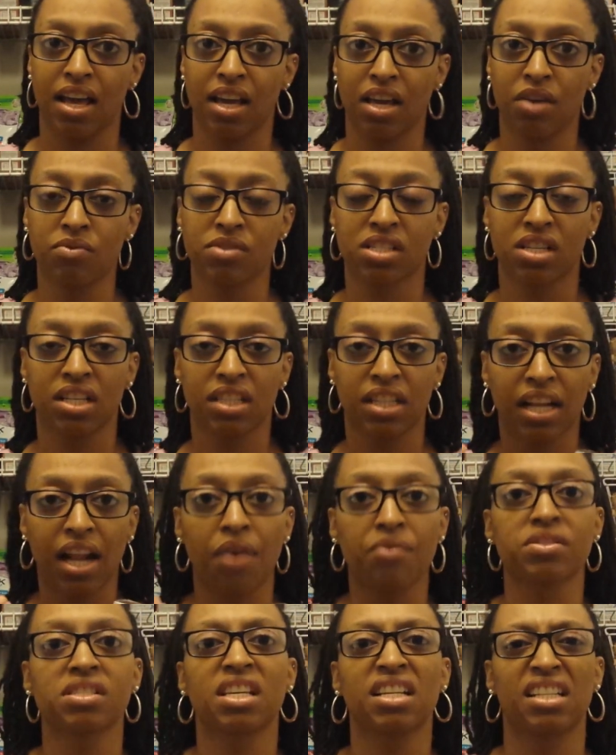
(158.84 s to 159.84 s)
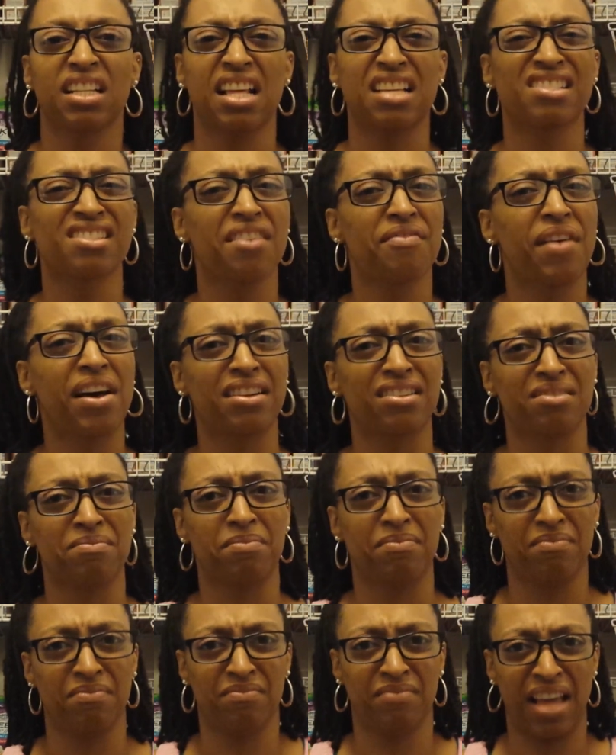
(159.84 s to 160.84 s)
it was good that I was getting that stuff out of,
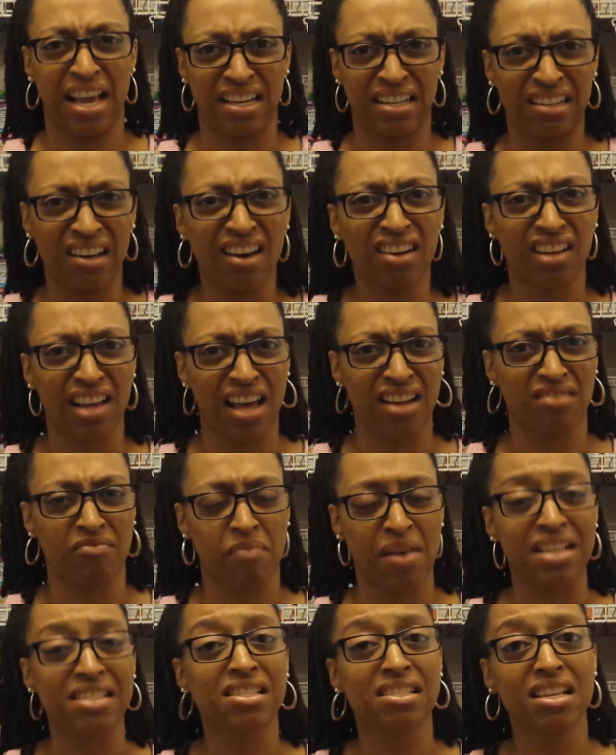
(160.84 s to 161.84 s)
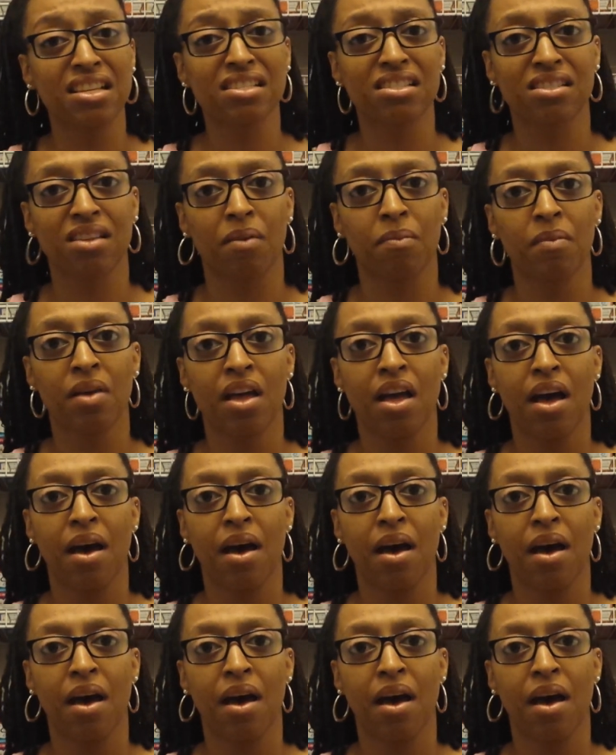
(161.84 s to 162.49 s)
that gunk out of my system.